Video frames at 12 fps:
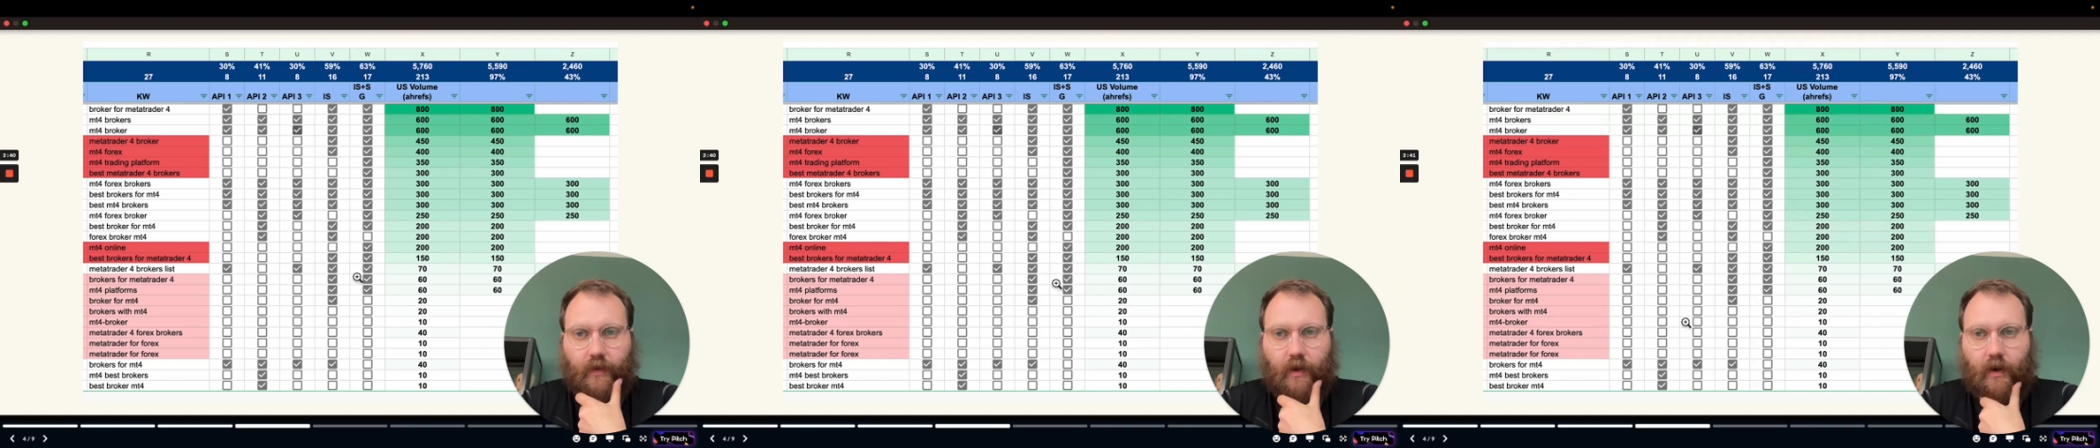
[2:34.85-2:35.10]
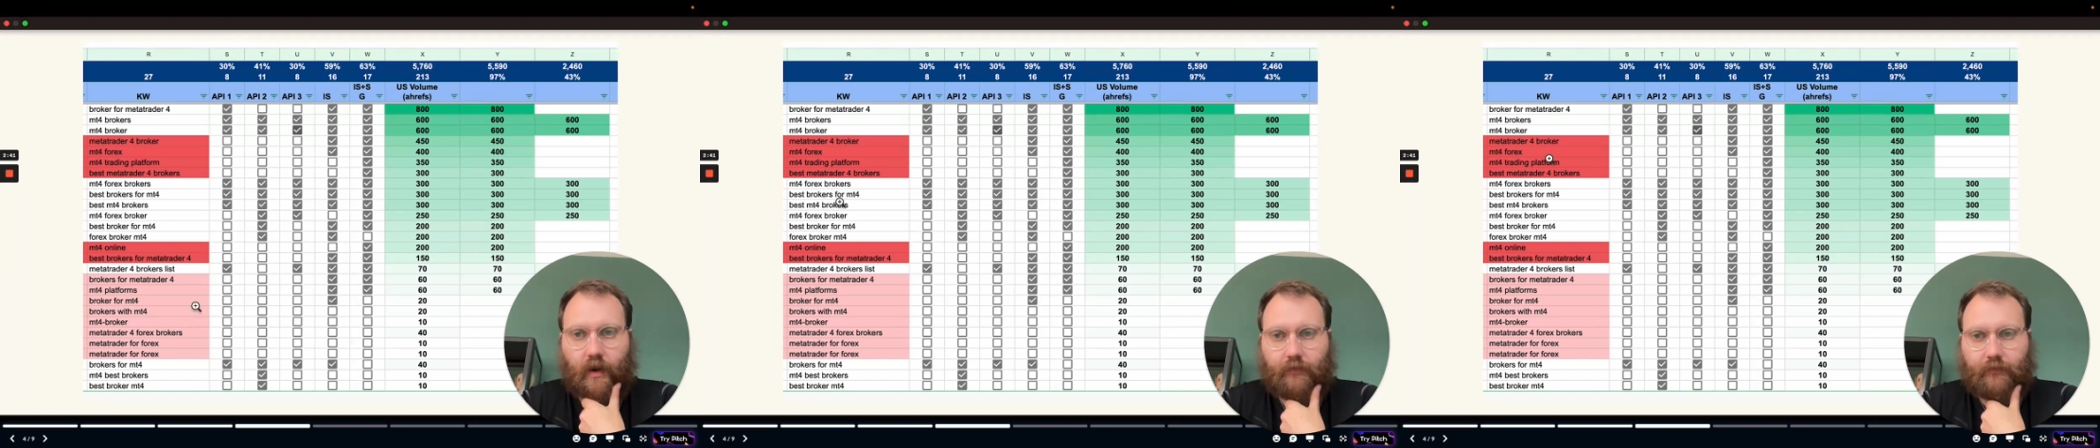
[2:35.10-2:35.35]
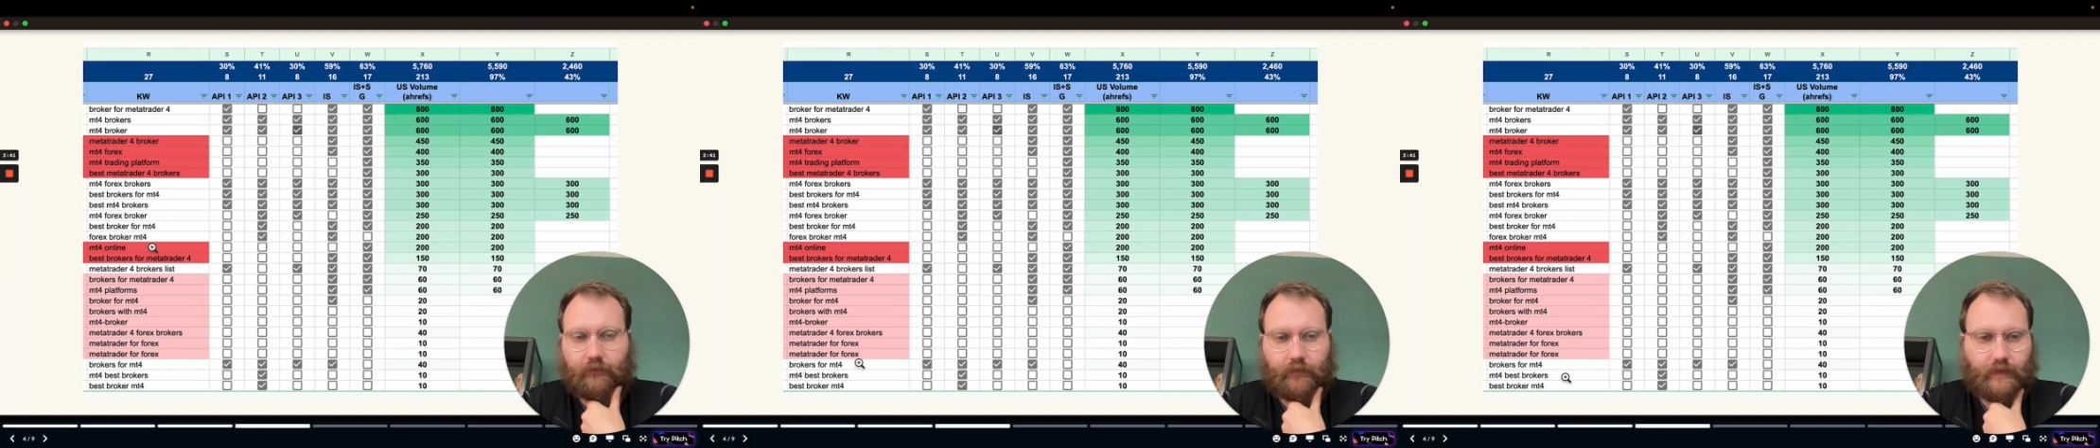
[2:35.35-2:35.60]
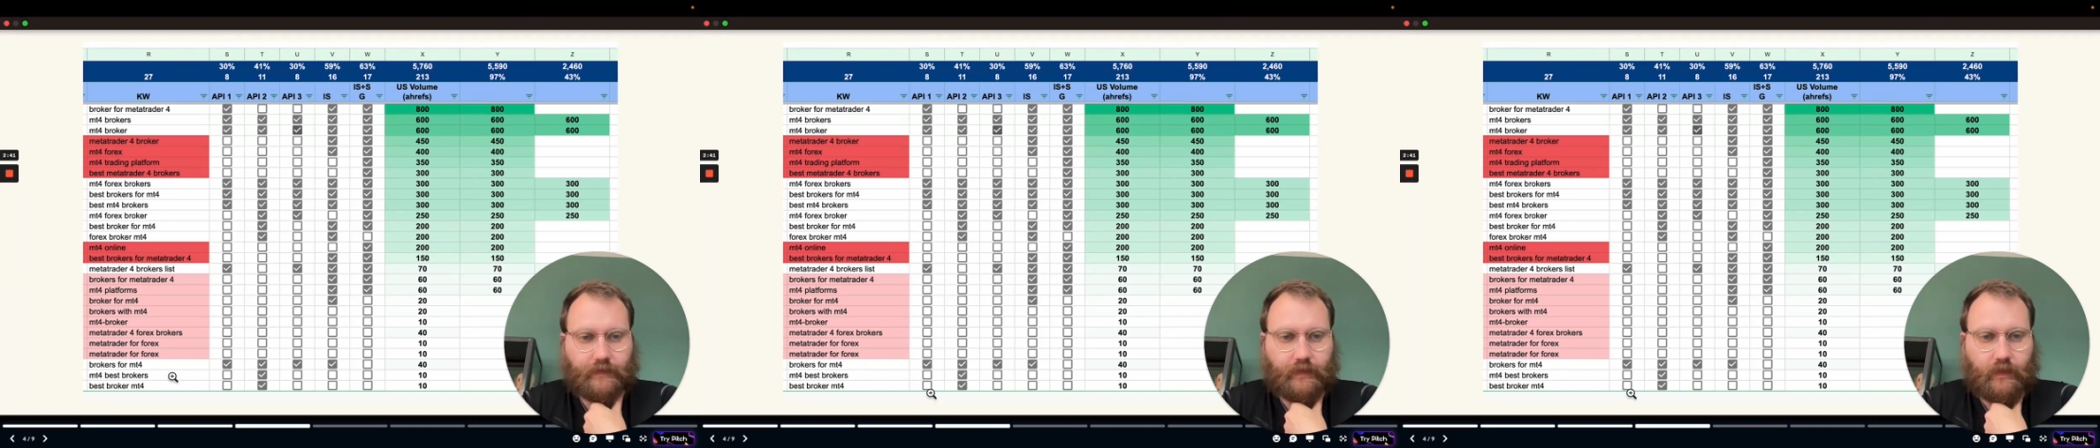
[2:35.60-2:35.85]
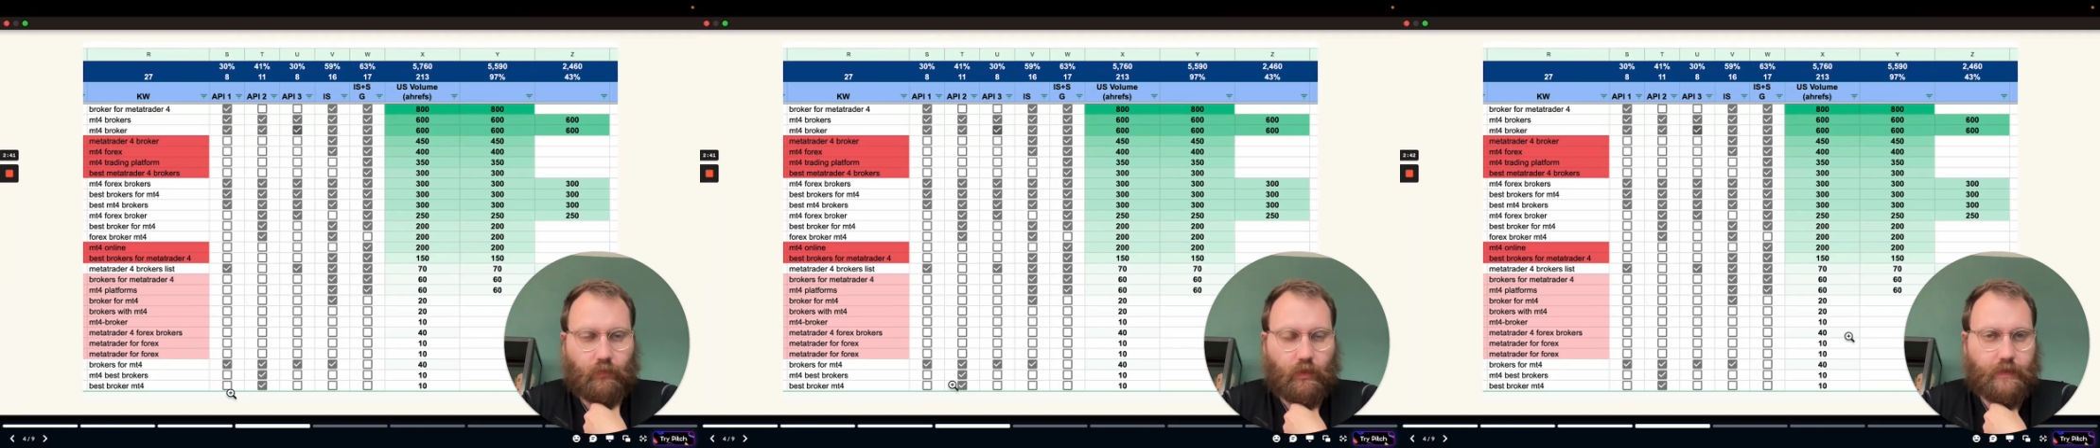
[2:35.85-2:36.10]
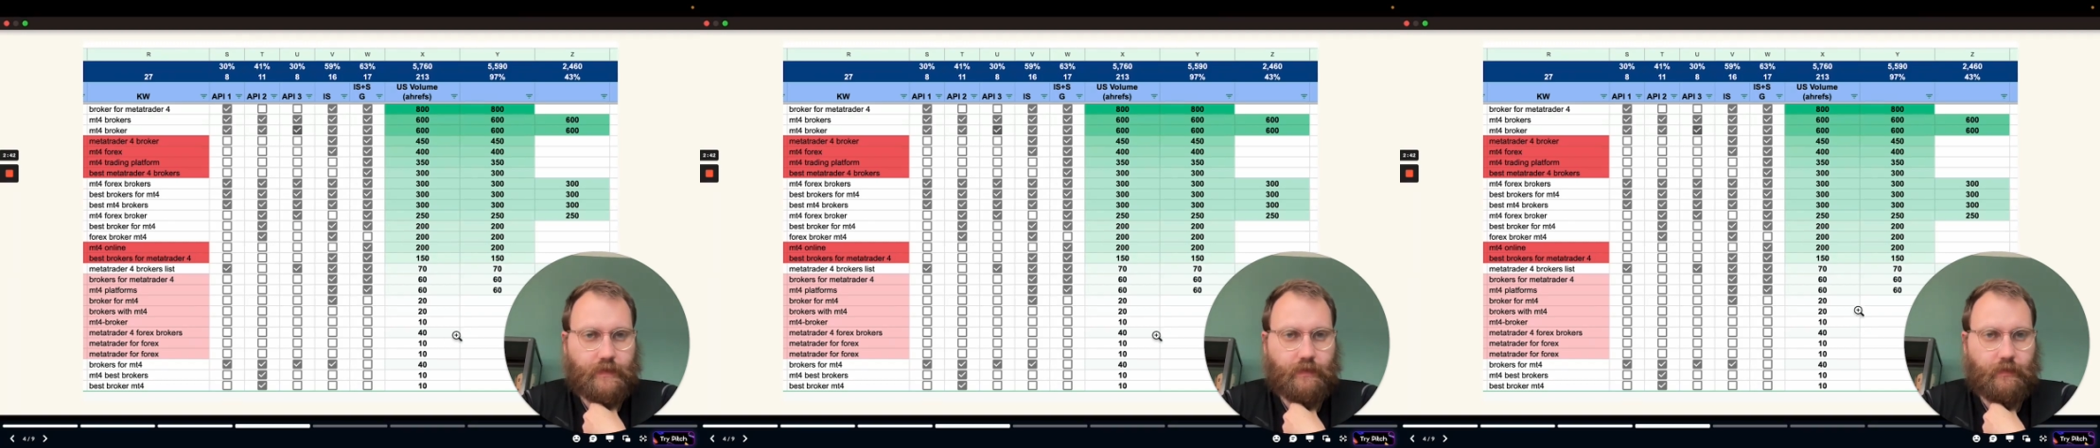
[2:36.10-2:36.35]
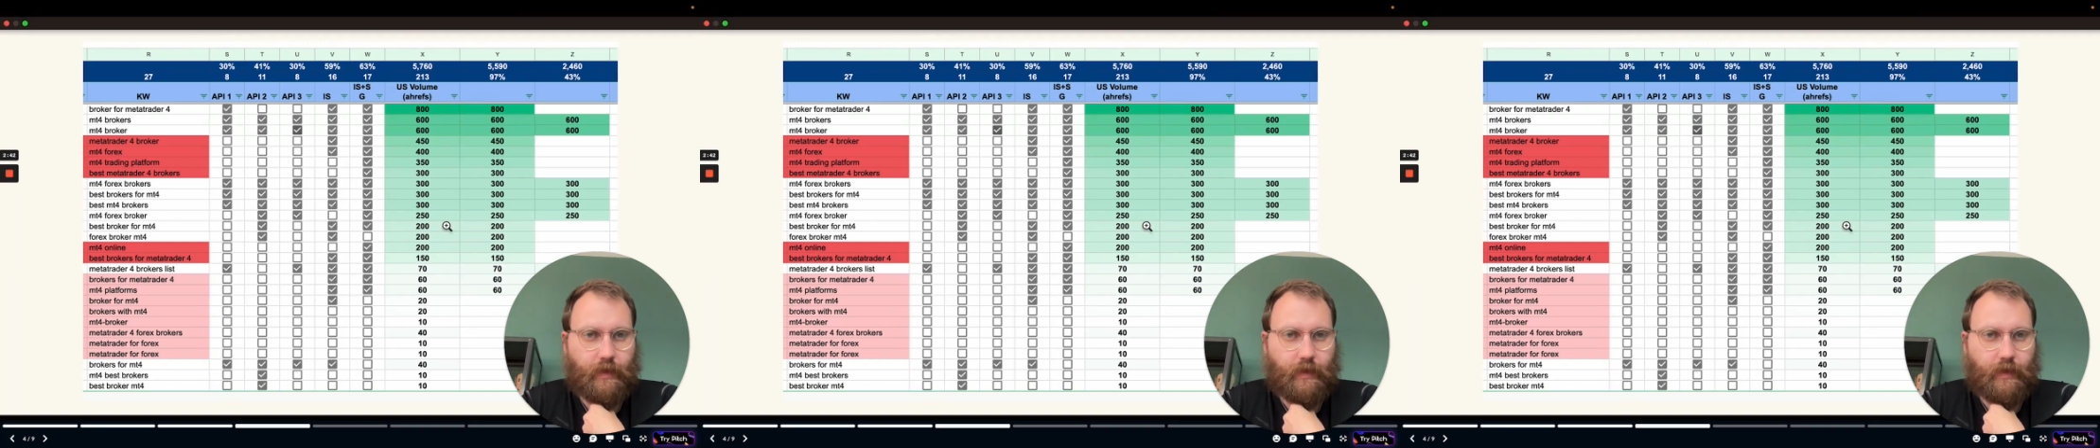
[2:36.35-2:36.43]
of these keywords,